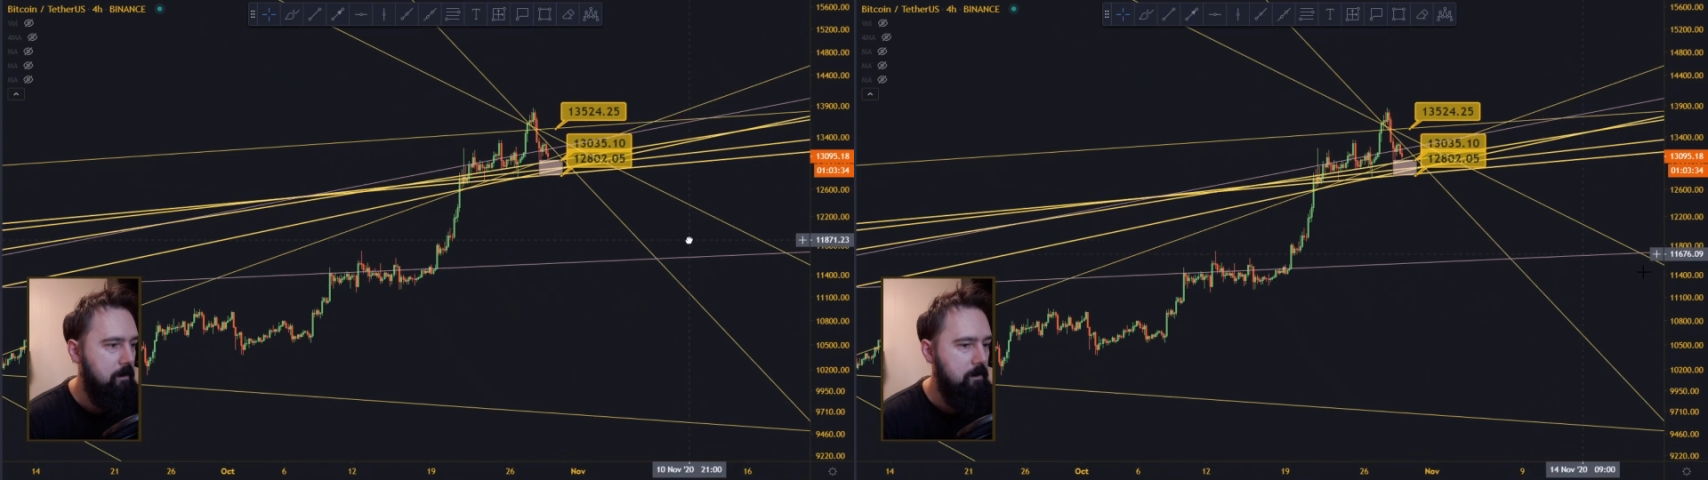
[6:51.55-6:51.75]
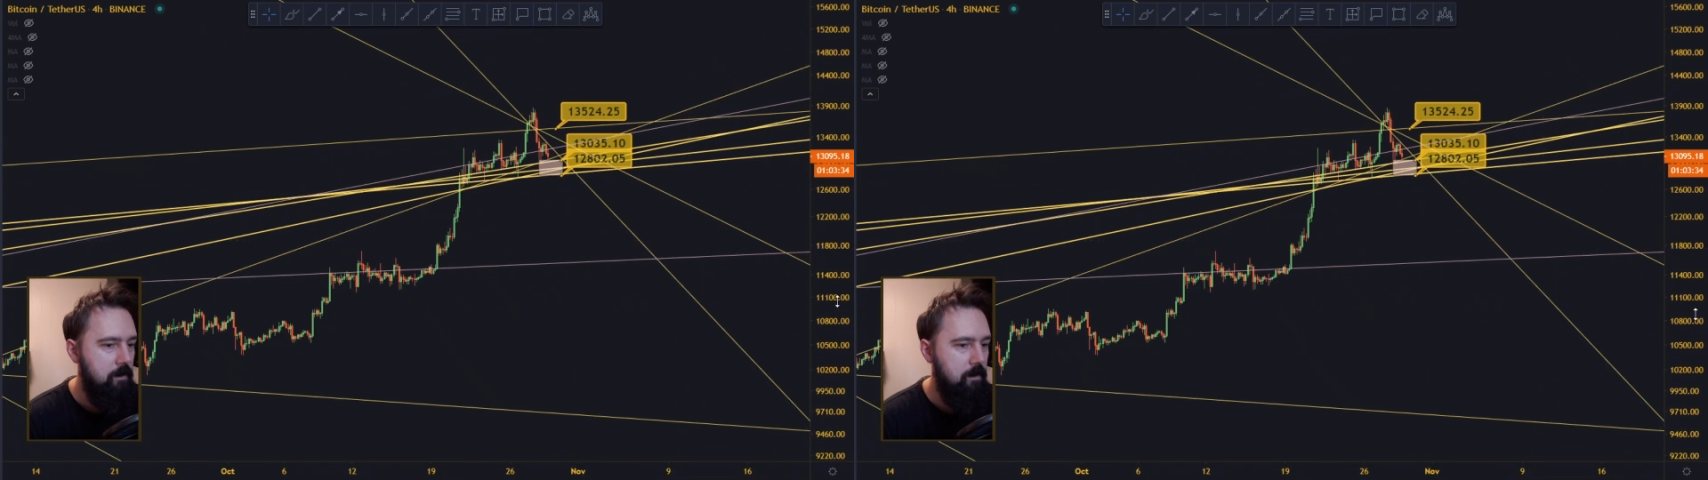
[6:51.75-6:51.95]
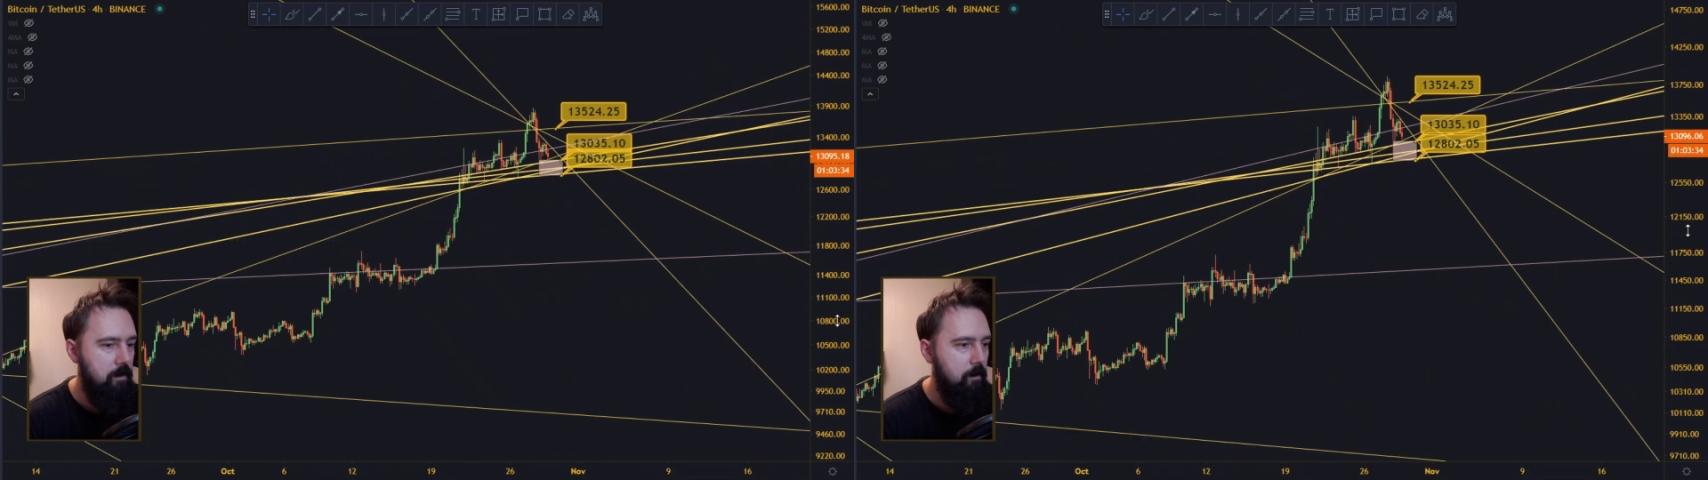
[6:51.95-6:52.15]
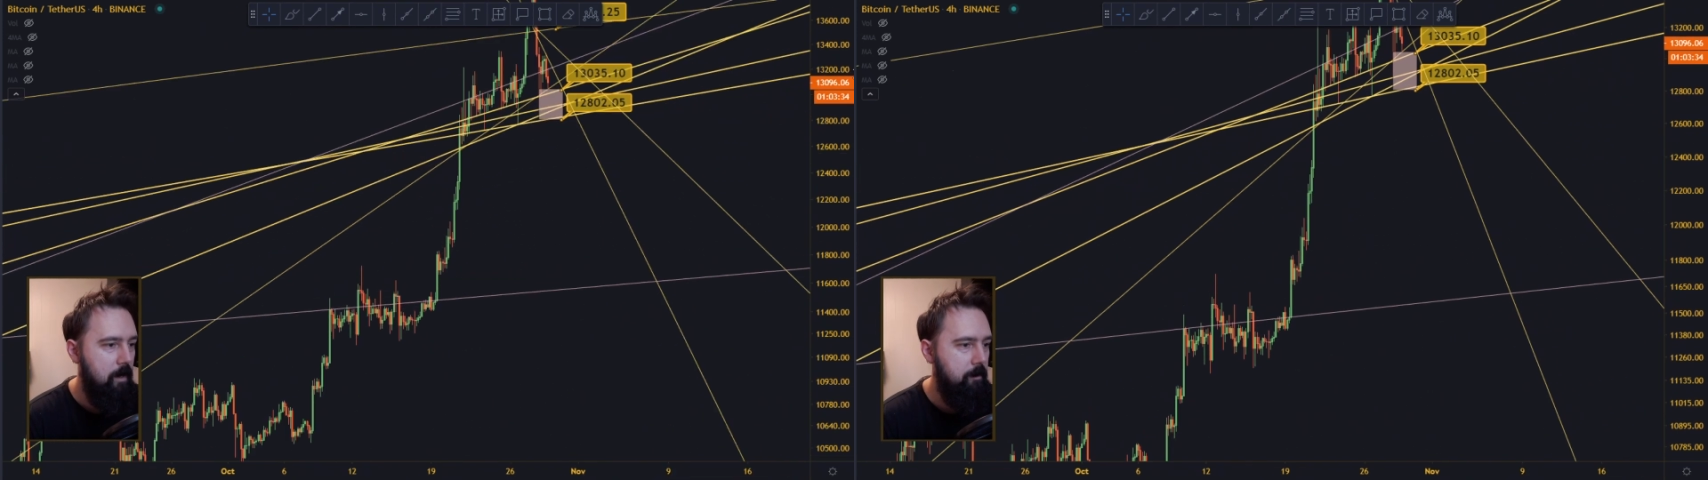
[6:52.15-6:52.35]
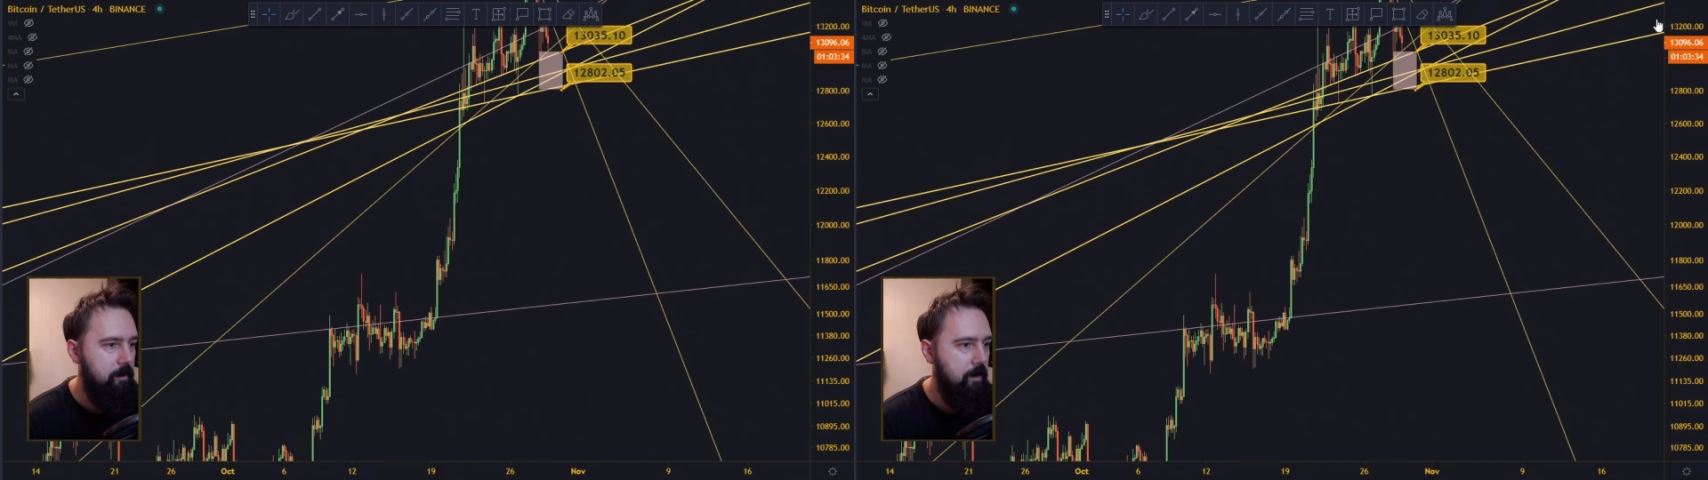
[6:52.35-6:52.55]
goes all the way
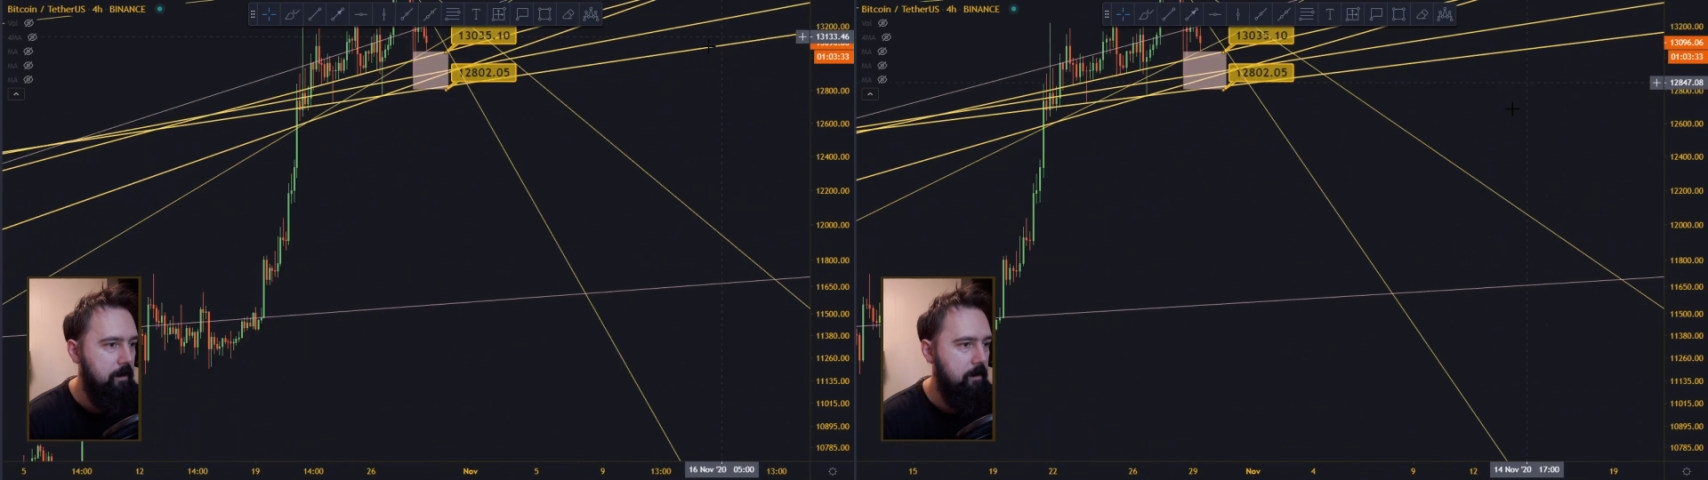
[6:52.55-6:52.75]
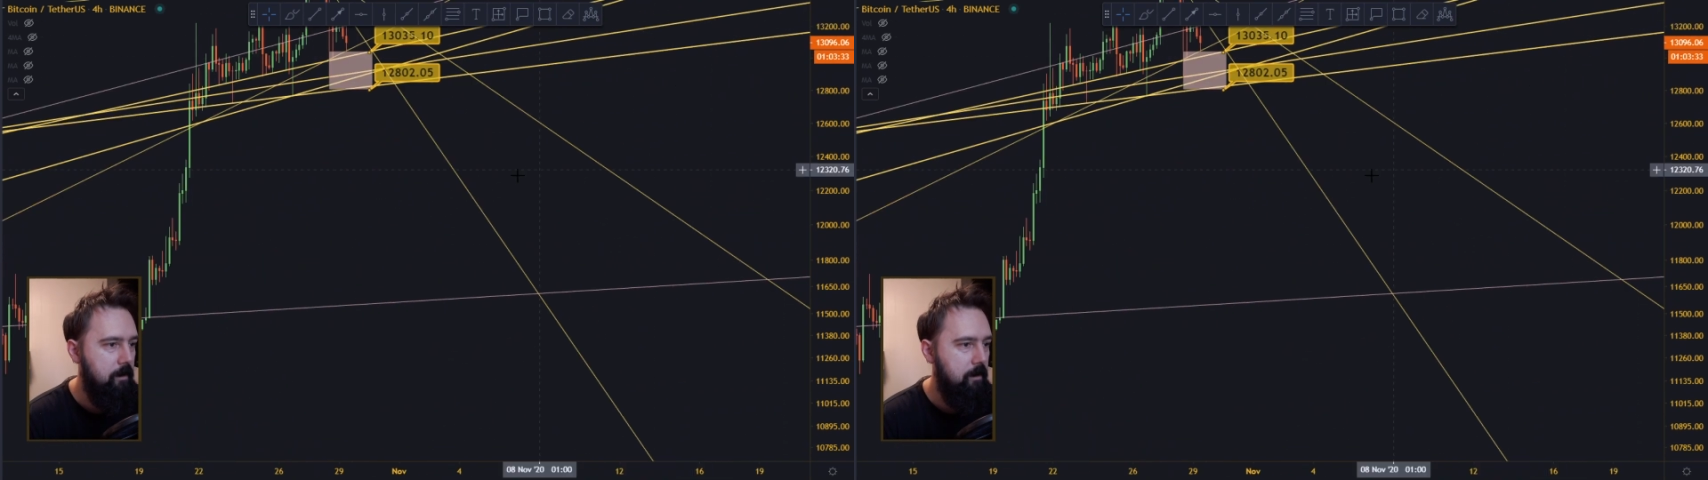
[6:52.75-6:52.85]
up here.